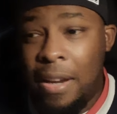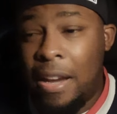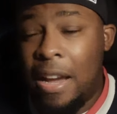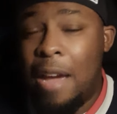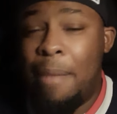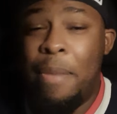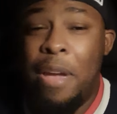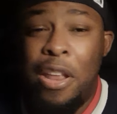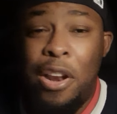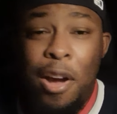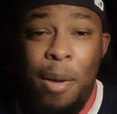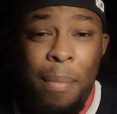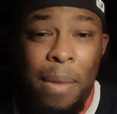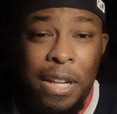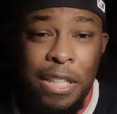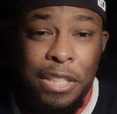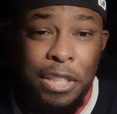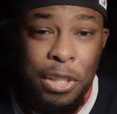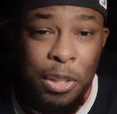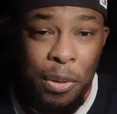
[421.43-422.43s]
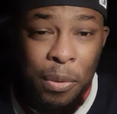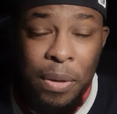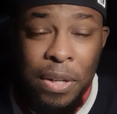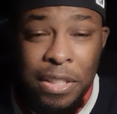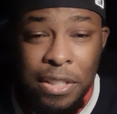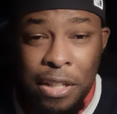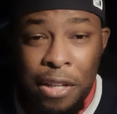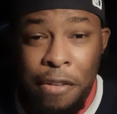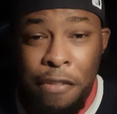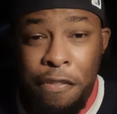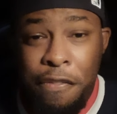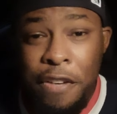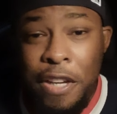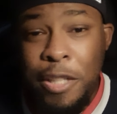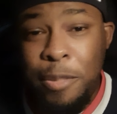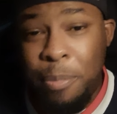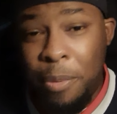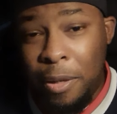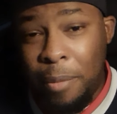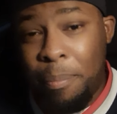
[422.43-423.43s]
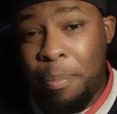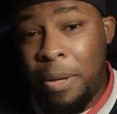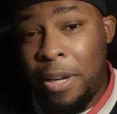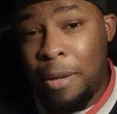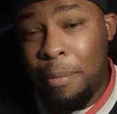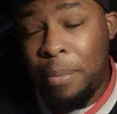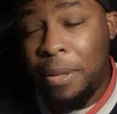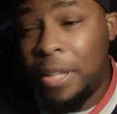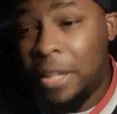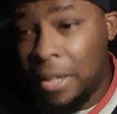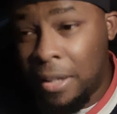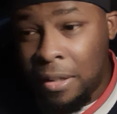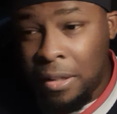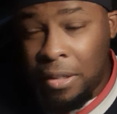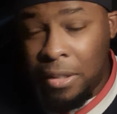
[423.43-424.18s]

I made all my stories on Facebook public.